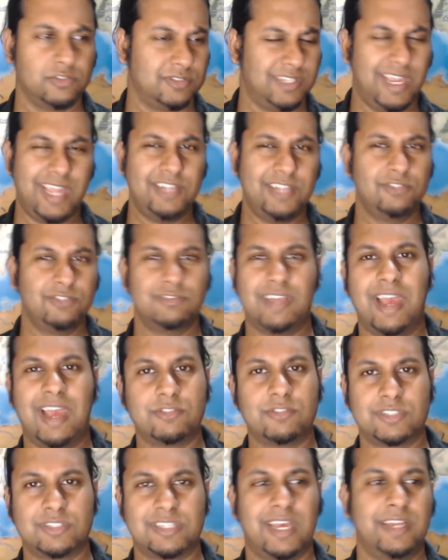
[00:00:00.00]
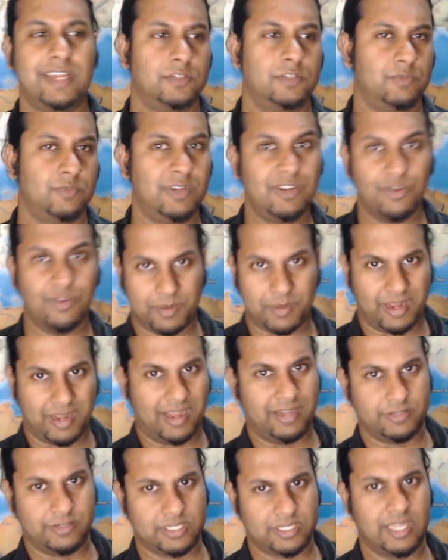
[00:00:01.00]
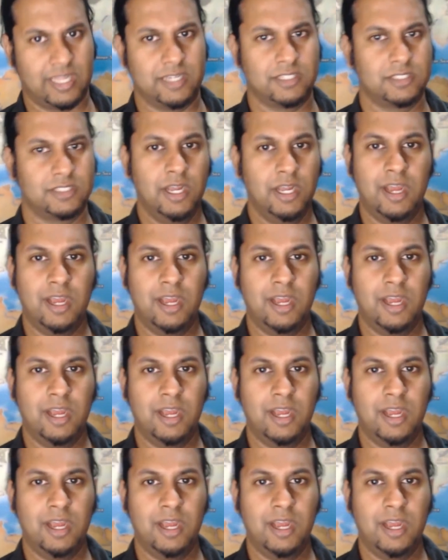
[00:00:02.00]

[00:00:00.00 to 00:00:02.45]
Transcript: The angels are outsiders. We know about outsiders.